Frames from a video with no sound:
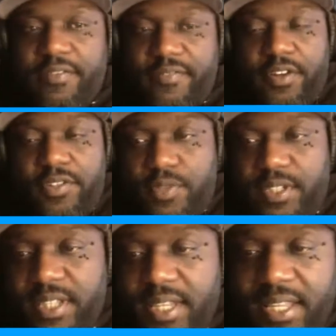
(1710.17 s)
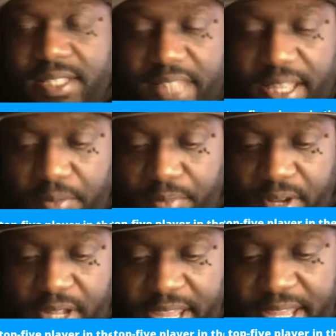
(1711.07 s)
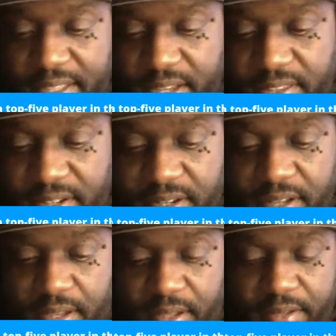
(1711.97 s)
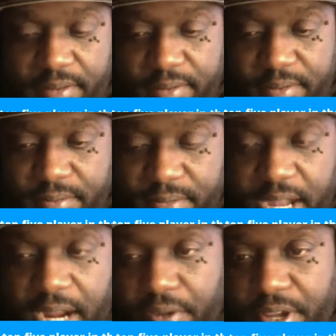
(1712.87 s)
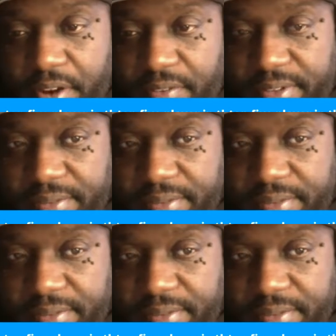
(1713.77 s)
First one that LeBron had other than Kyrie Irving.